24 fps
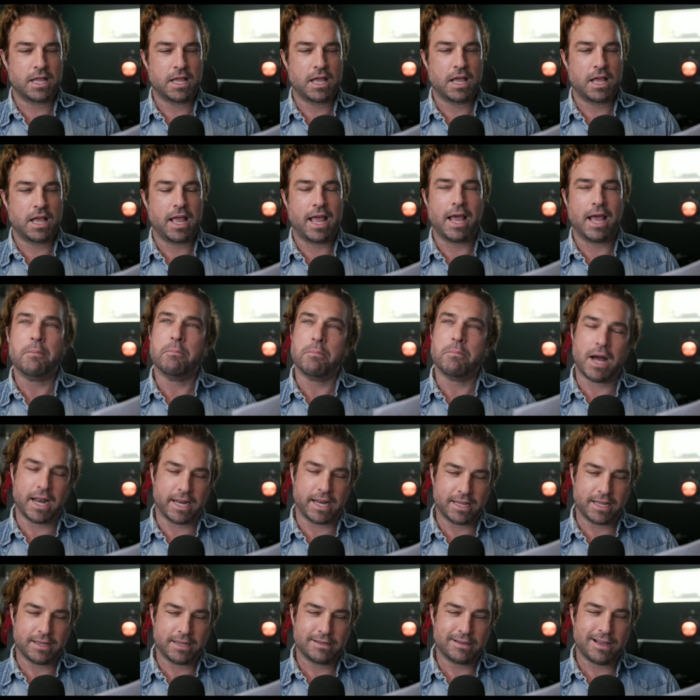and
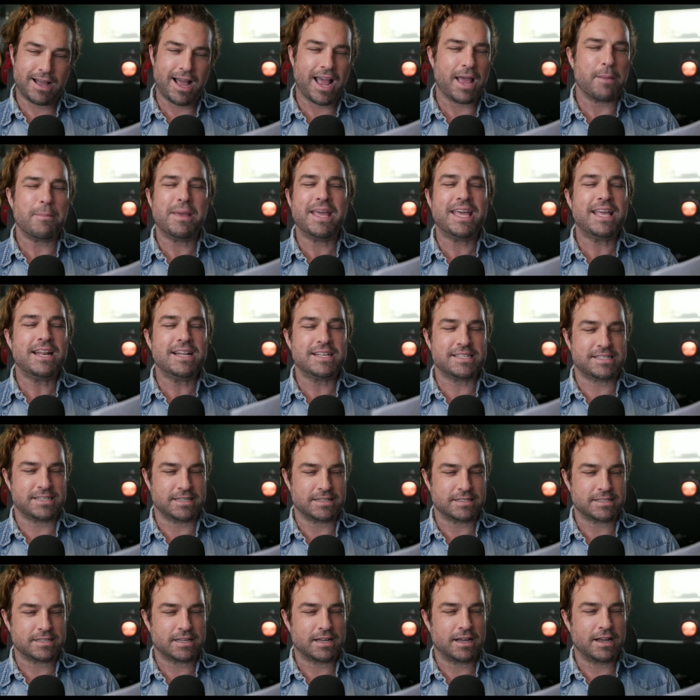money. I am innocent
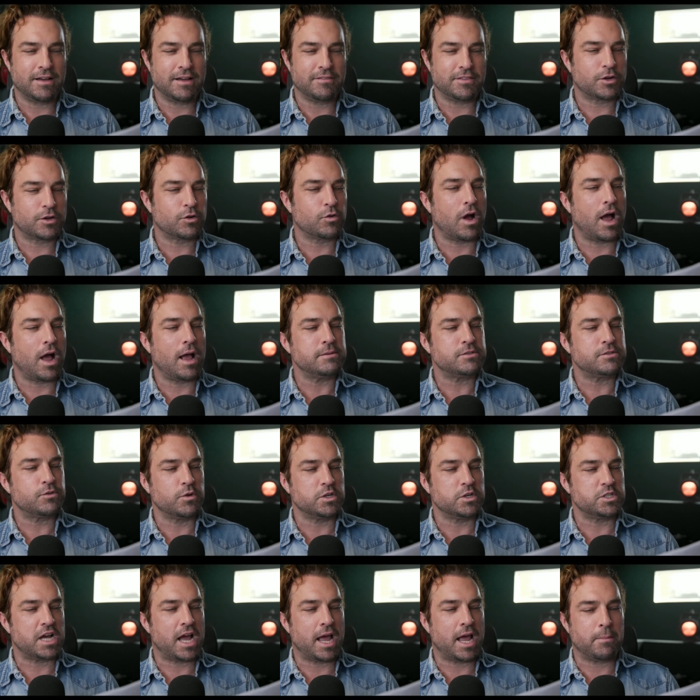of the crimes for which
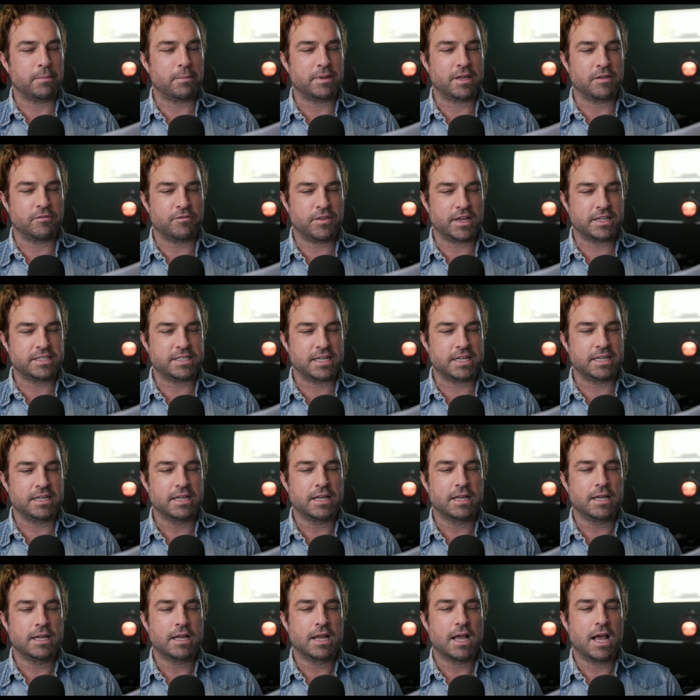I am convicted.
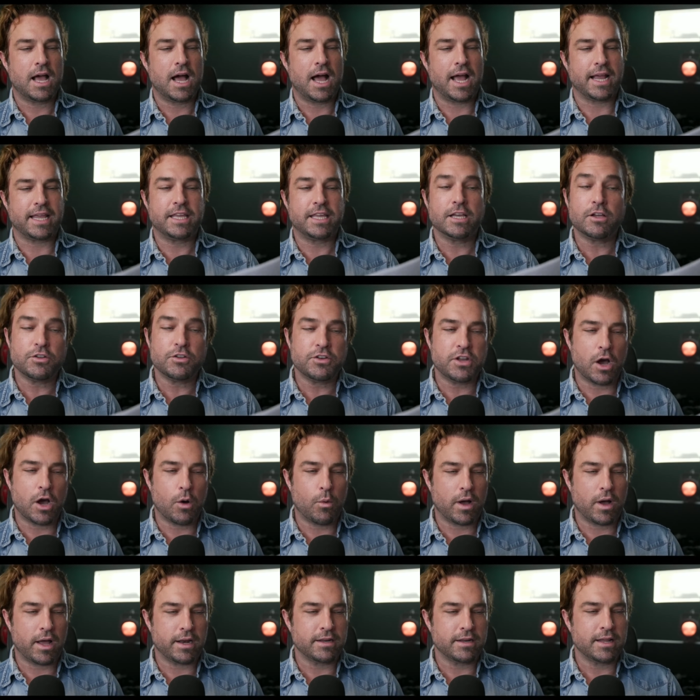I killed no
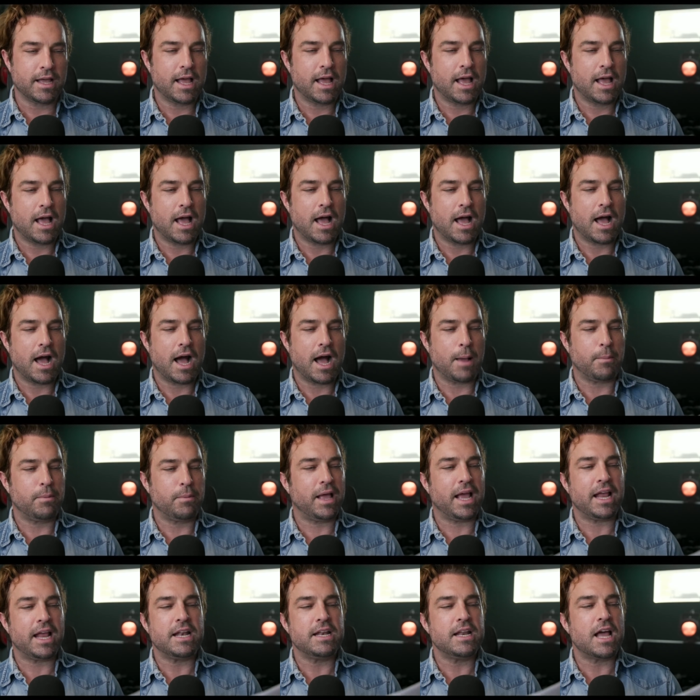one. I
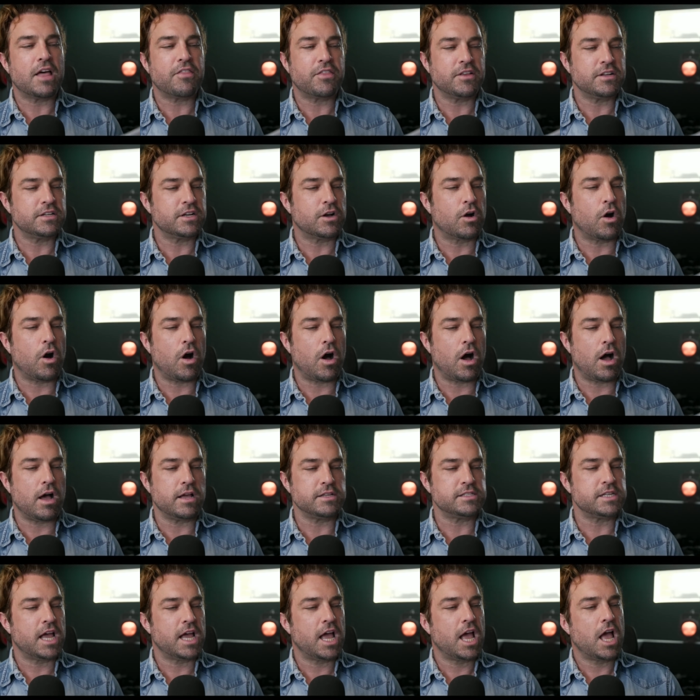planned nothing to cause
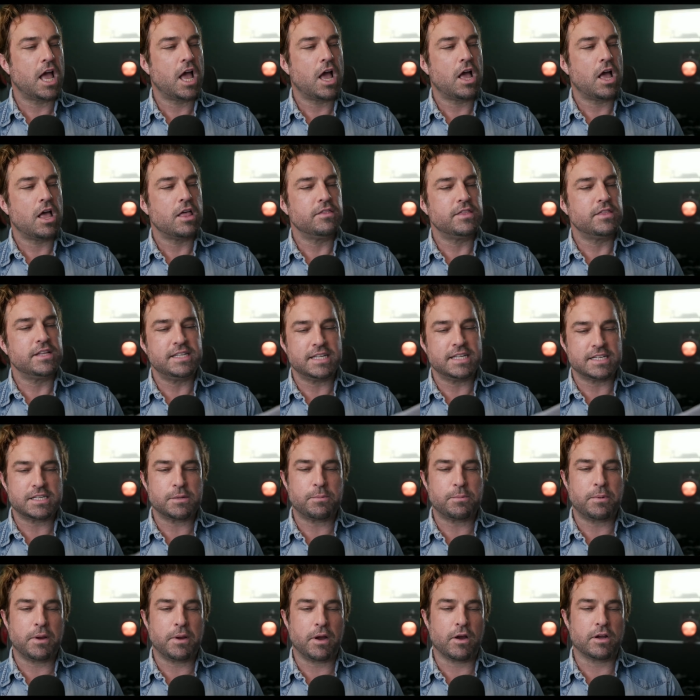the
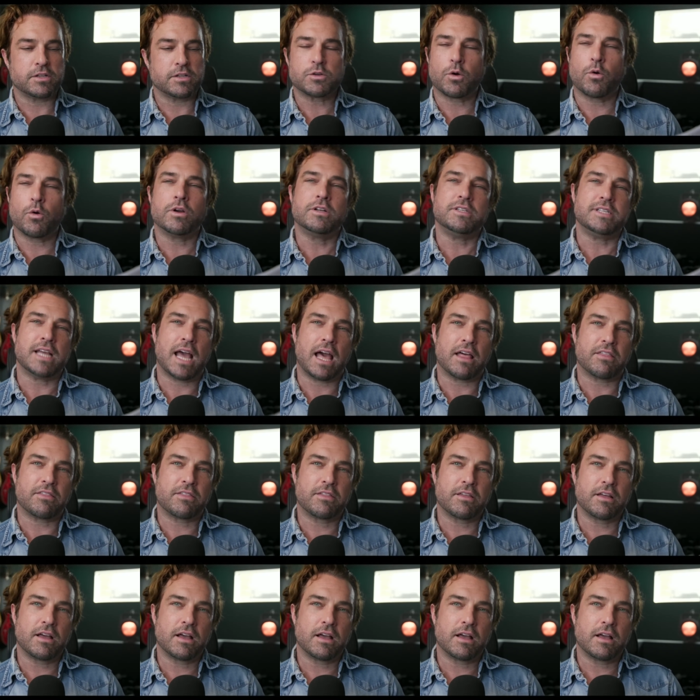disappearance or death
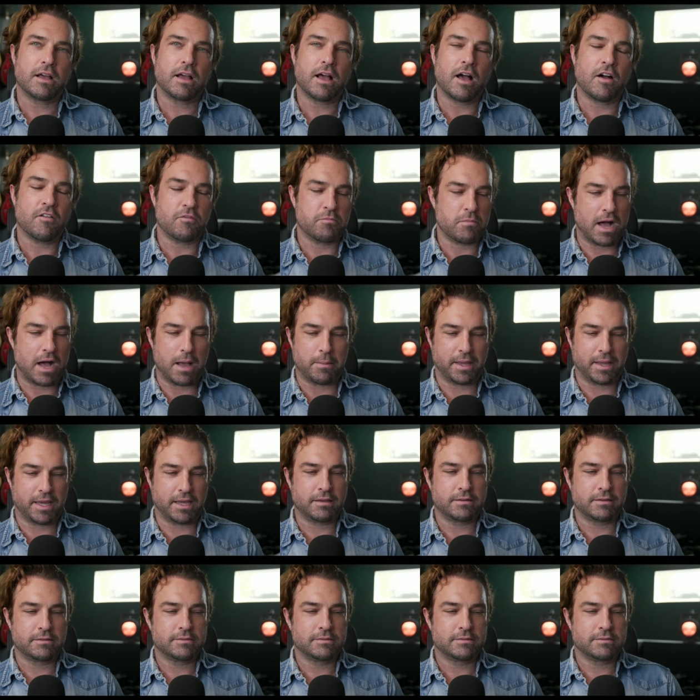of mommy.
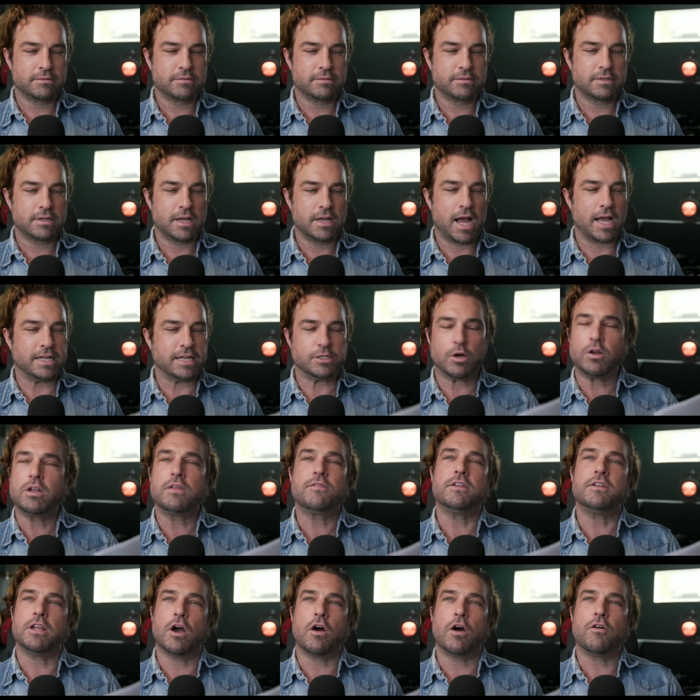I don't
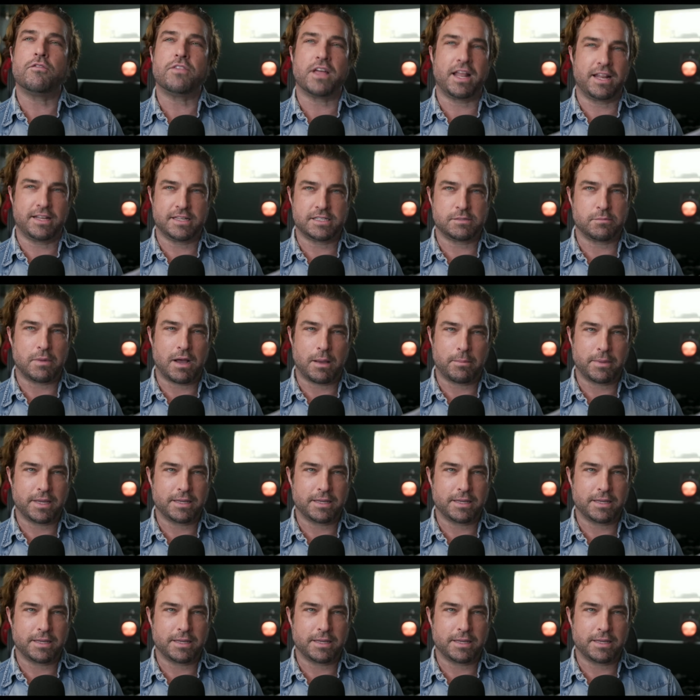even know if that is mommy.